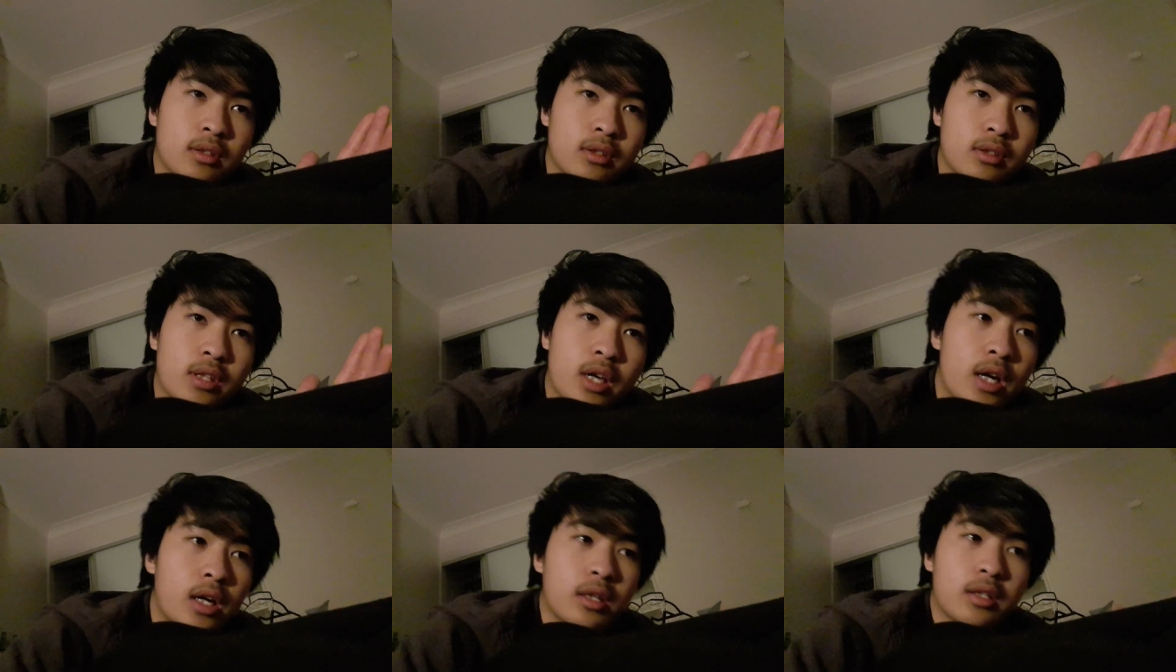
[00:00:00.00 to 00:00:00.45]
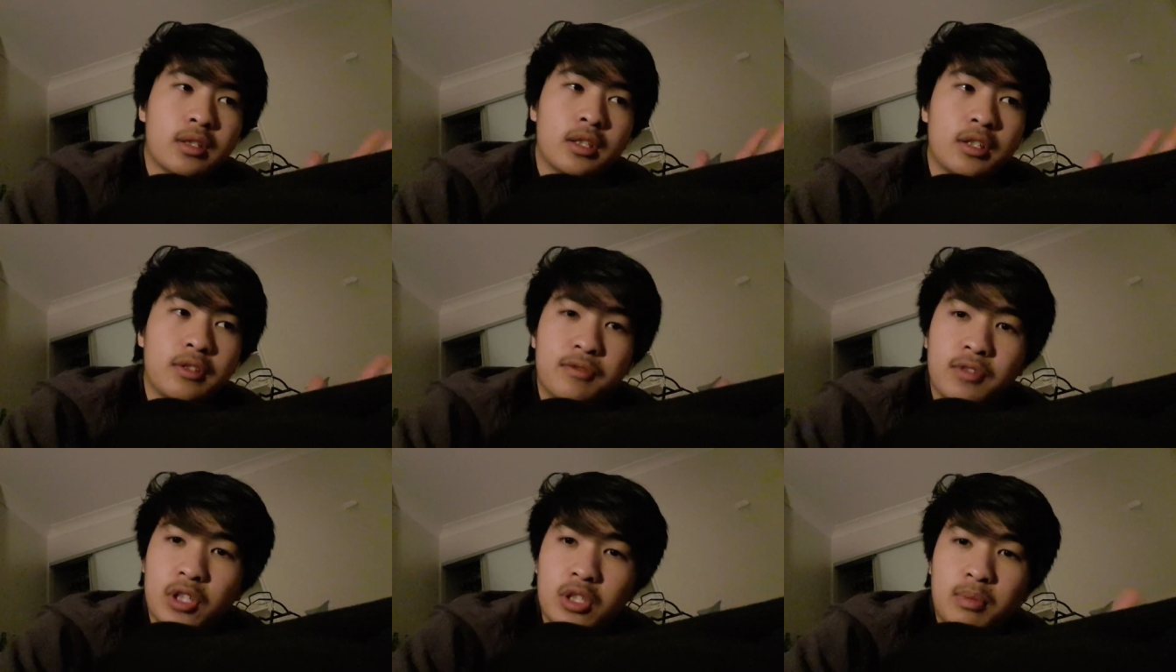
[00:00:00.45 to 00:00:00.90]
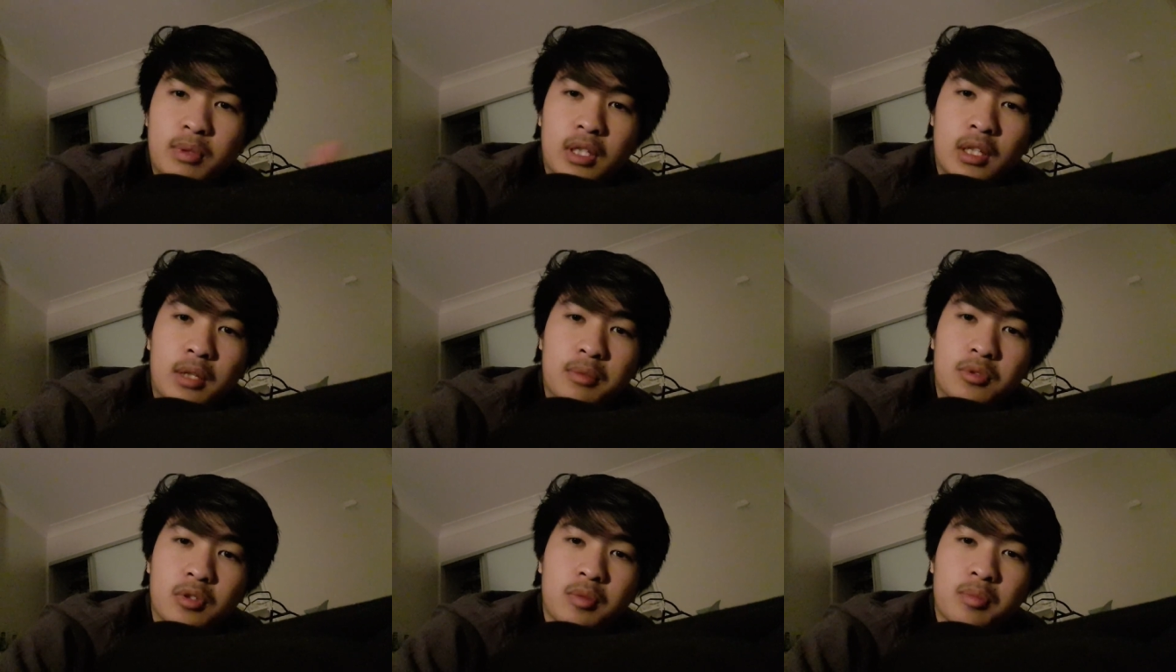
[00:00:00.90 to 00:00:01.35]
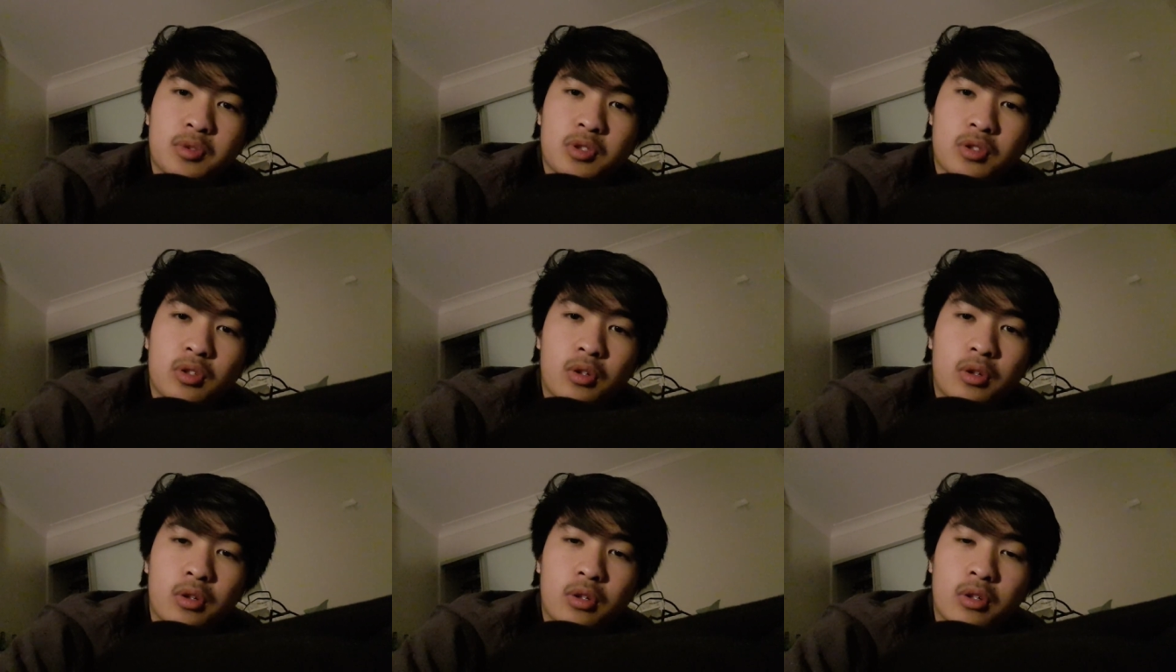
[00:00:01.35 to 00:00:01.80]
Yeah, he fixed my laptop,
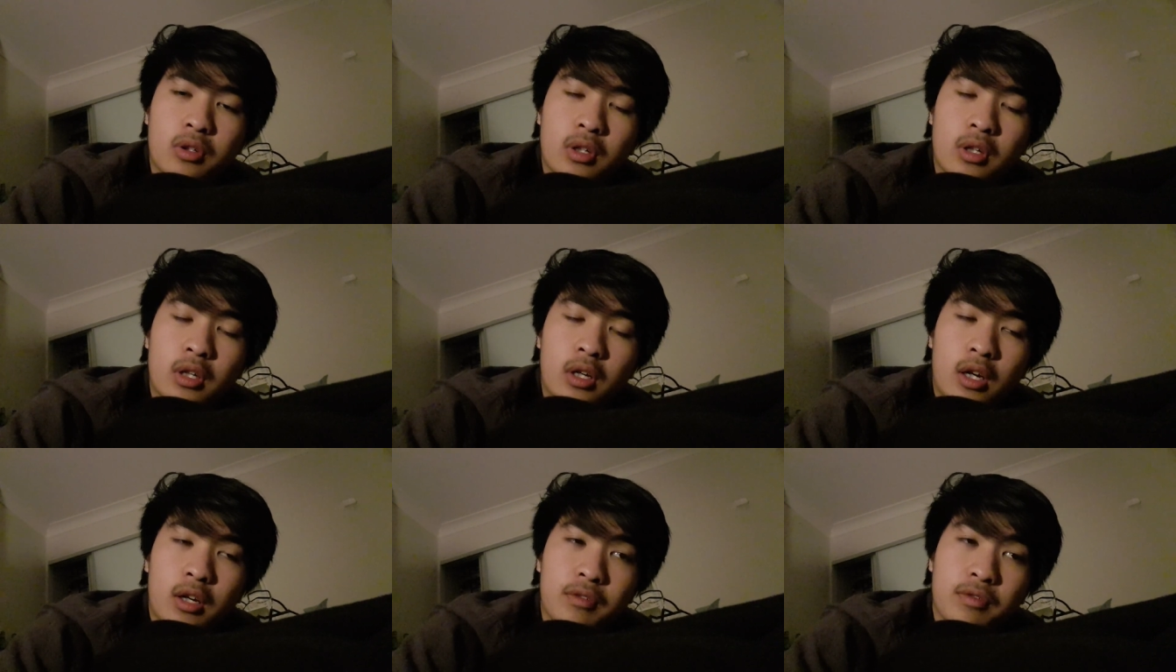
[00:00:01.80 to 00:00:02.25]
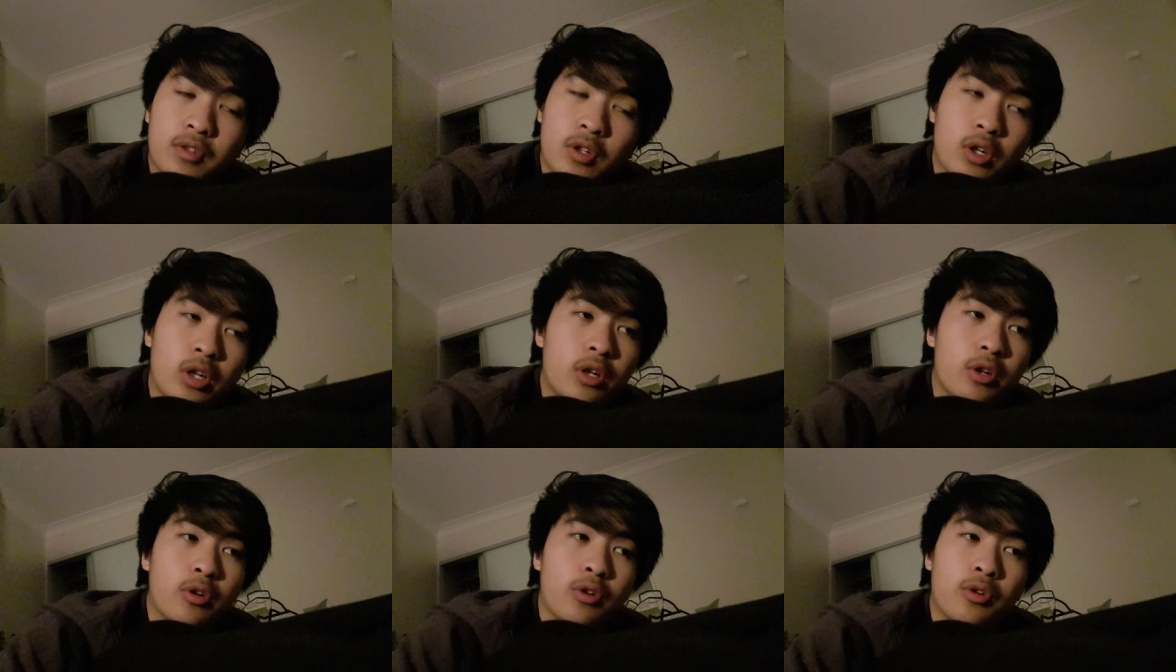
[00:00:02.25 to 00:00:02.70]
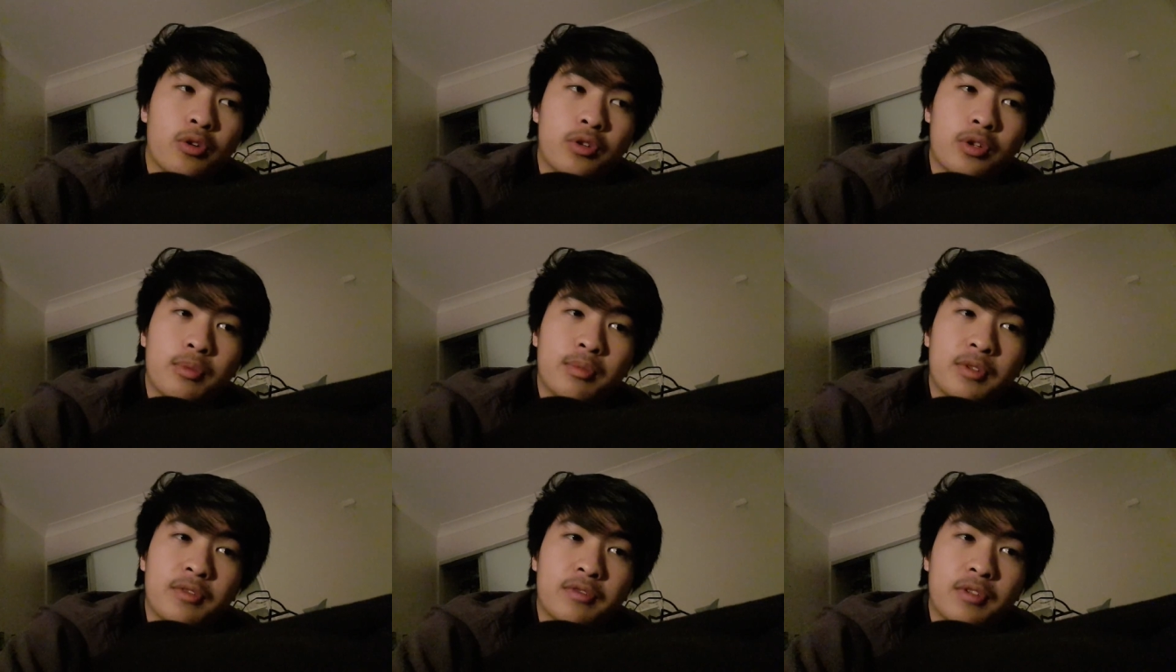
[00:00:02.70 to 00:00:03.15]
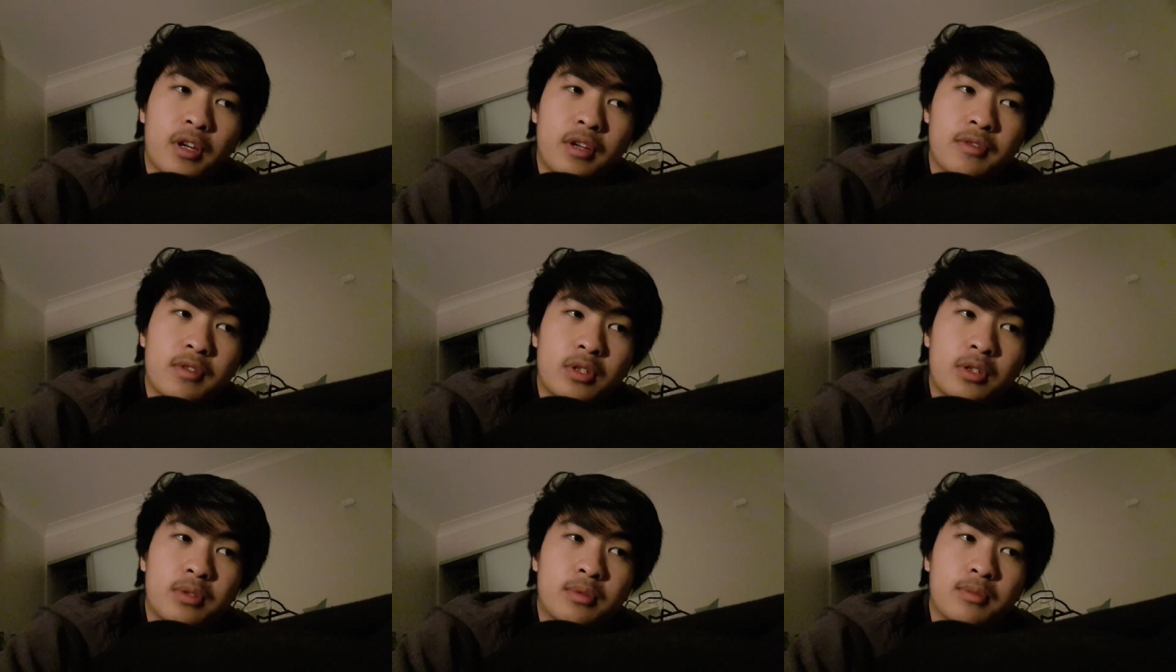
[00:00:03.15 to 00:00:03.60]
so I felt I owed him a
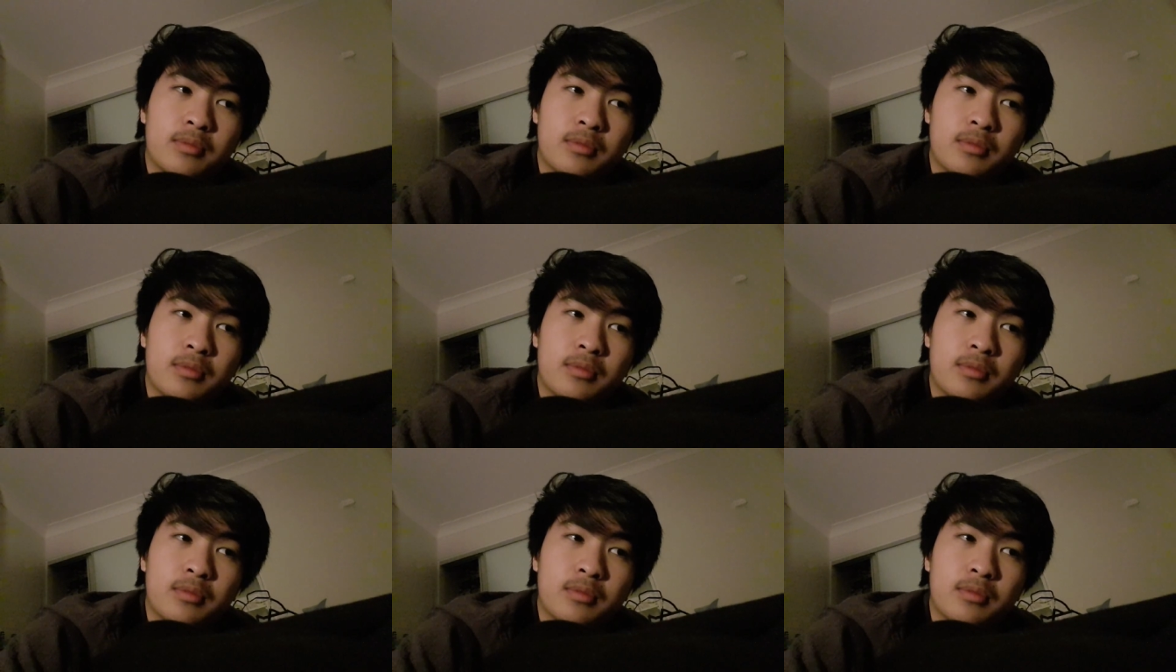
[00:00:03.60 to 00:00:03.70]
favor